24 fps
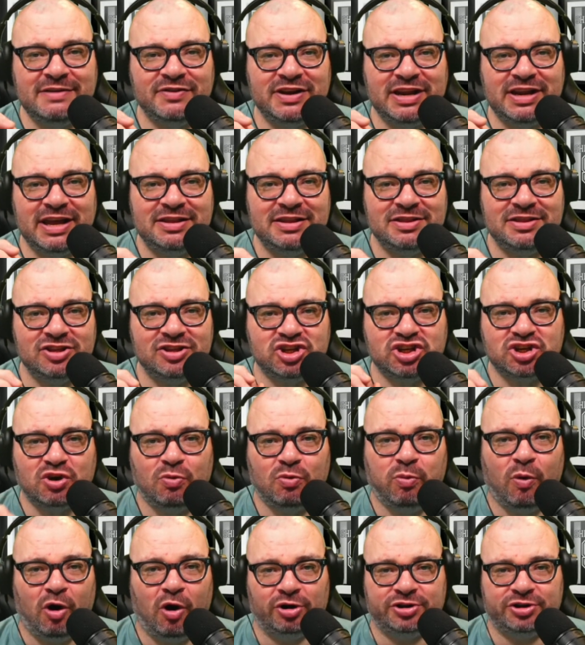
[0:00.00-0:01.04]
in the
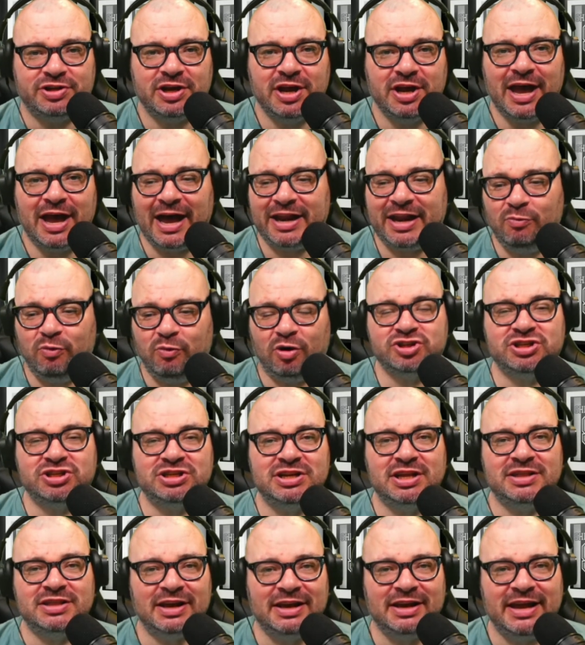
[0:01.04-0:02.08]
squad, and he wasn't
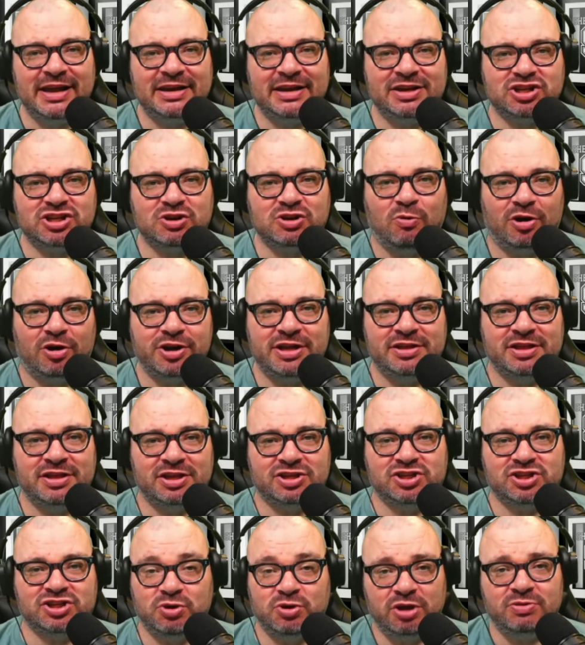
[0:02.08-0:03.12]
in the latest squad either.
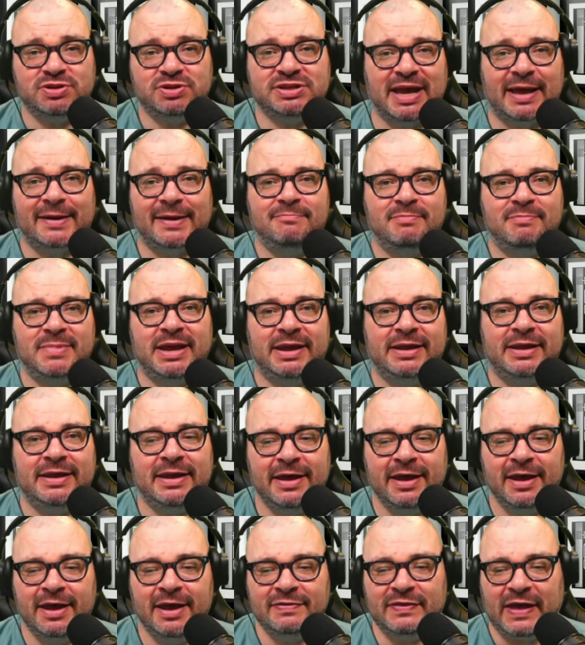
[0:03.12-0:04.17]
So you telling me
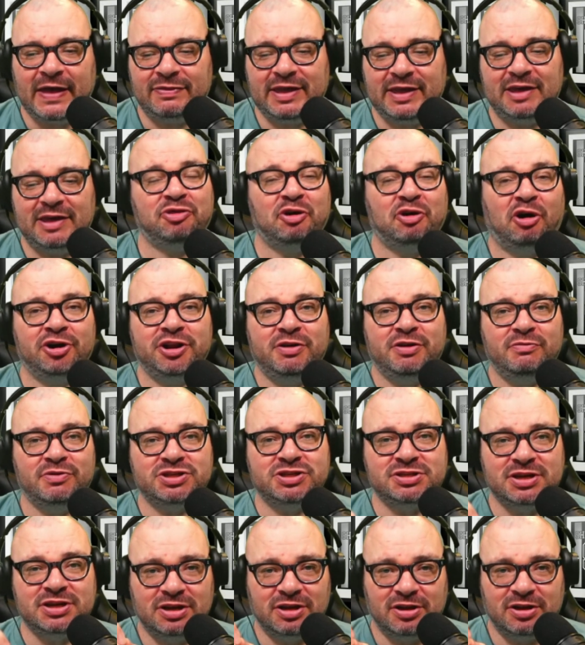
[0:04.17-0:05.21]
that they thought he
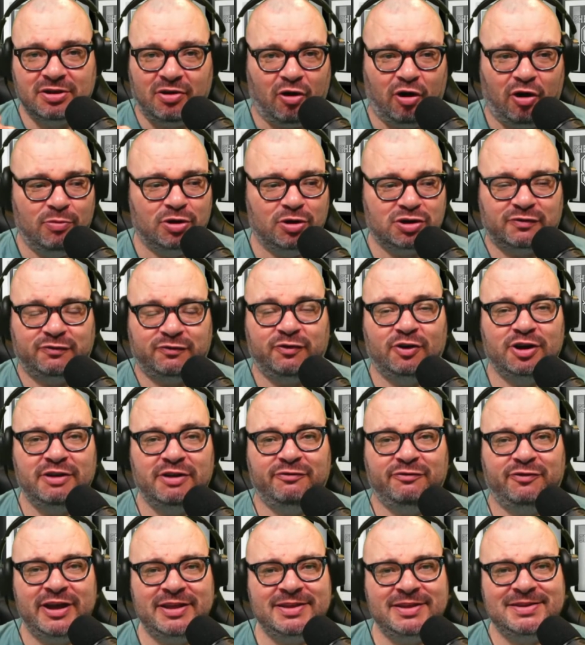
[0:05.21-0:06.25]
was almost fully
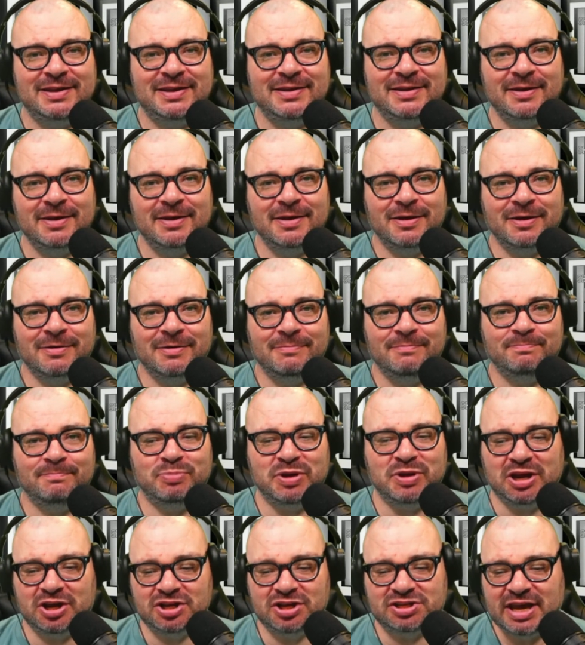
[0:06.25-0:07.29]
fit?
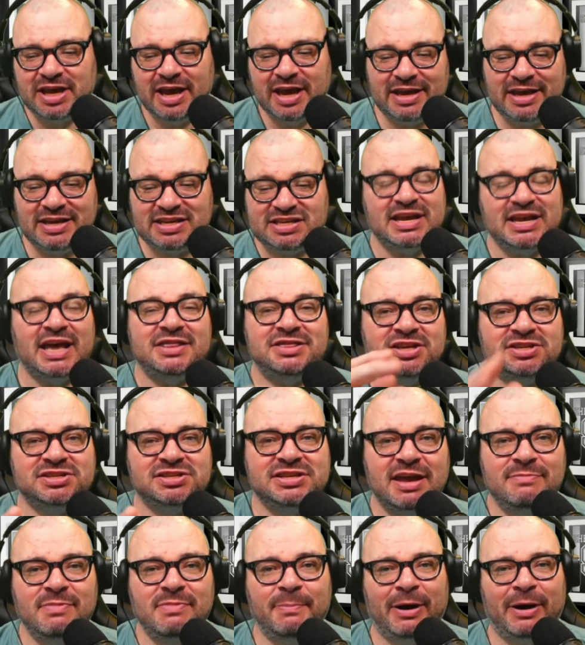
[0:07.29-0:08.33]
Because he said the
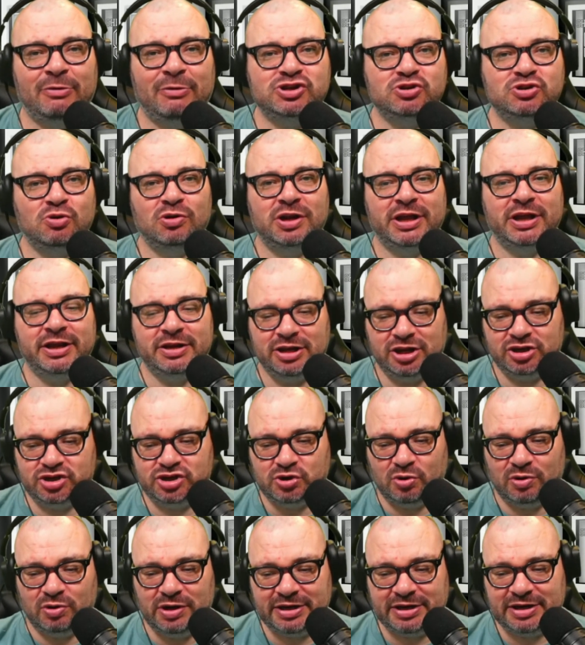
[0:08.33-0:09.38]
same about Joe Linton, and
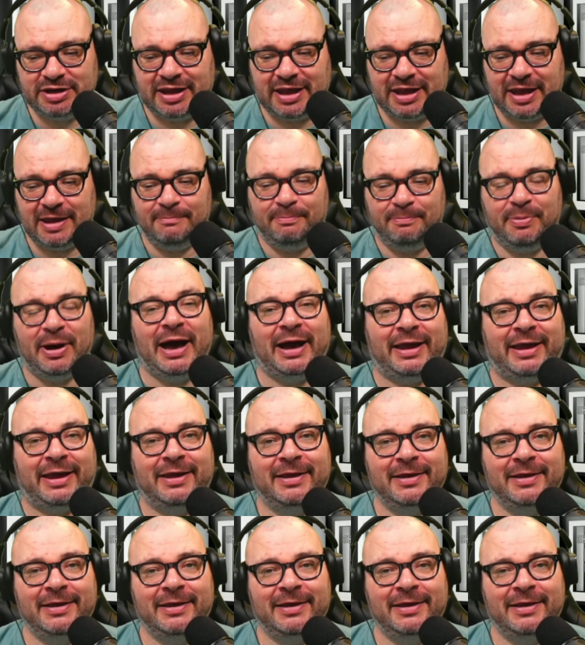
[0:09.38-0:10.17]
Joe Linton came back.